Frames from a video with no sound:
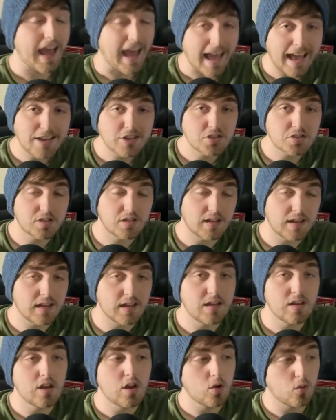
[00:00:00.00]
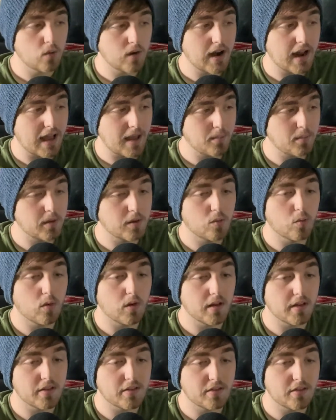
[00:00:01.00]
Actually, what happened
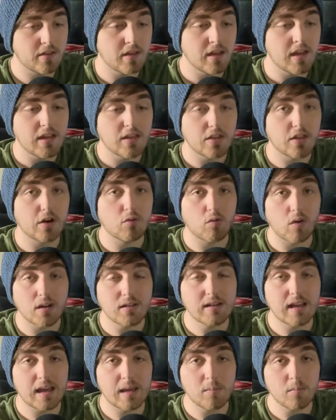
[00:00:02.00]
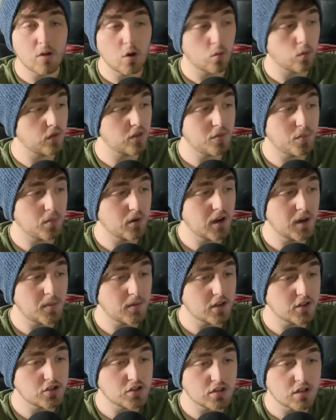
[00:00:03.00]
was their run game was pretty
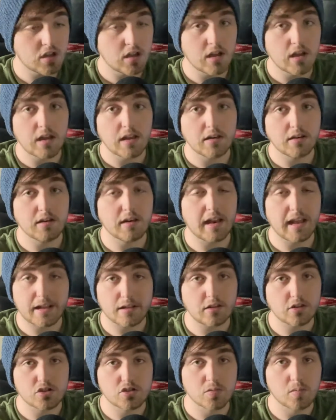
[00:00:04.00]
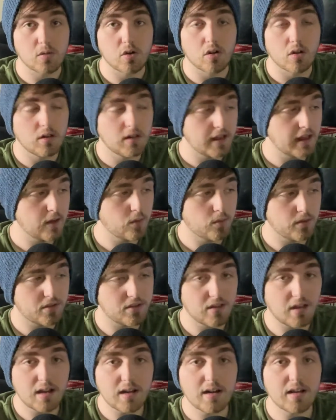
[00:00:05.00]
much negligible. It
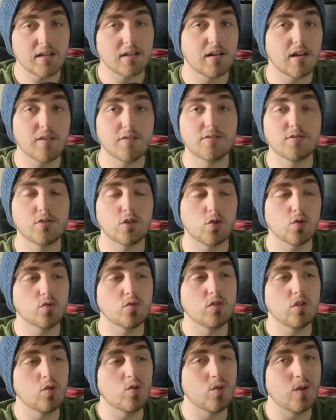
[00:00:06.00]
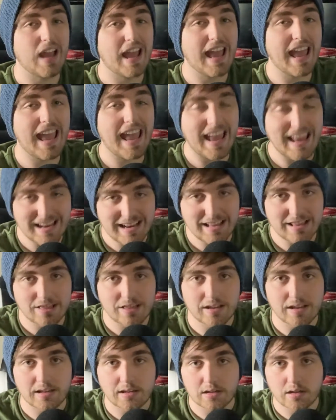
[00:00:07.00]
was not enough to do
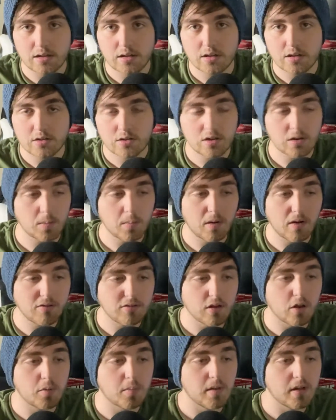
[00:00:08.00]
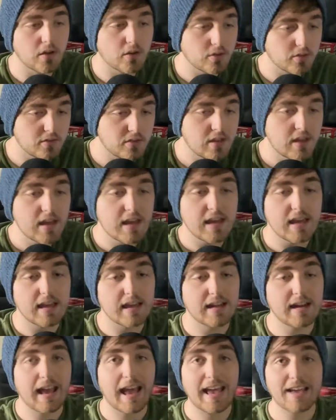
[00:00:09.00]
anything to the Buffalo Bills.
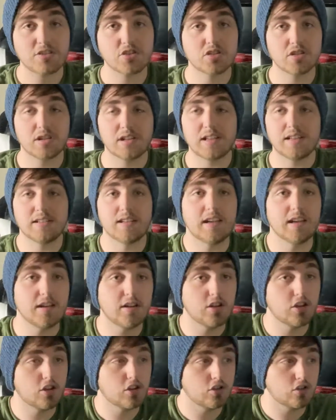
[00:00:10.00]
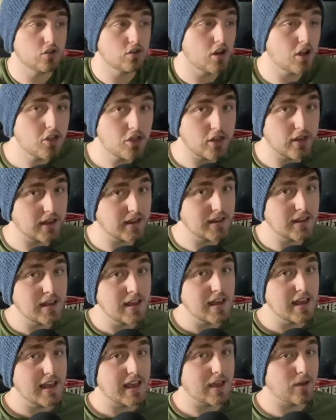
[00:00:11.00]
It actually did nothing,
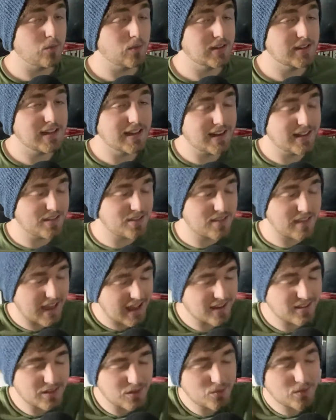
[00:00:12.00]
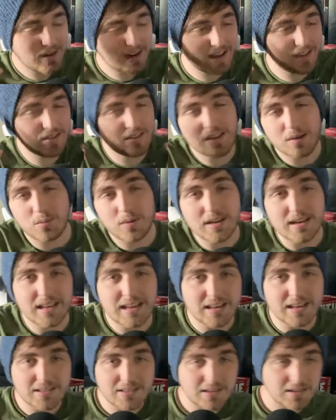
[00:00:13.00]
and we did exactly what I said we
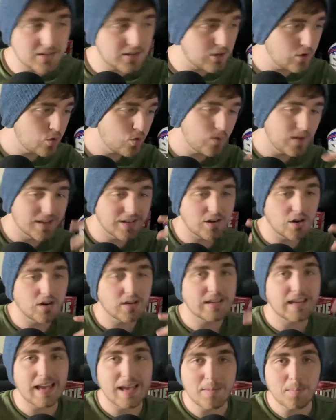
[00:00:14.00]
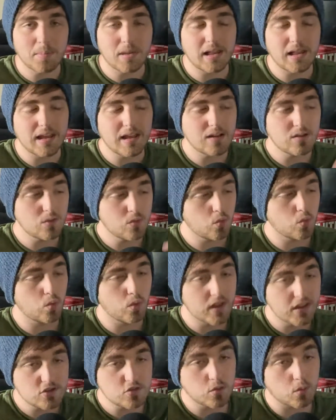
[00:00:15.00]
needed to do in our game plan,
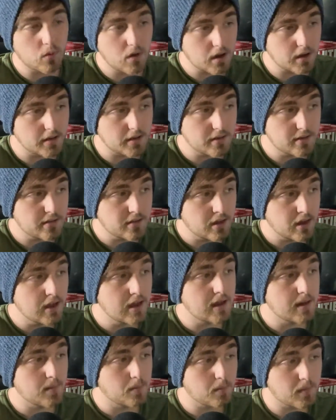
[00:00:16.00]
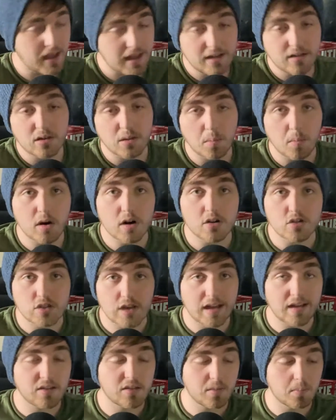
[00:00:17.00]
which was make Lamar
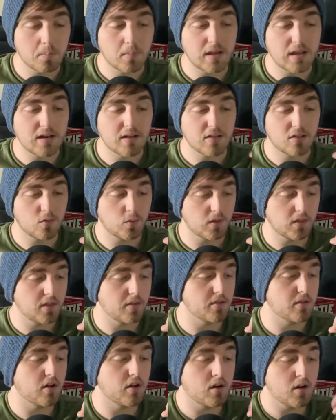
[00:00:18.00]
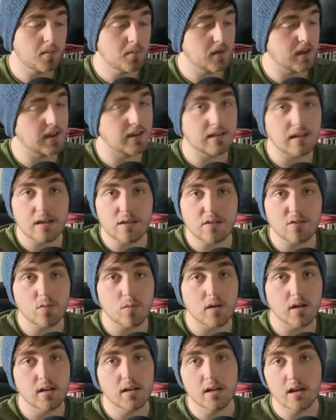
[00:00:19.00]
Jackson beat us with his arm. And guess
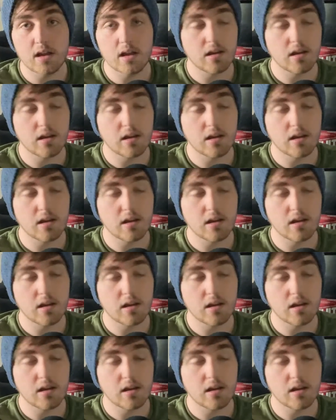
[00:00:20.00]
what?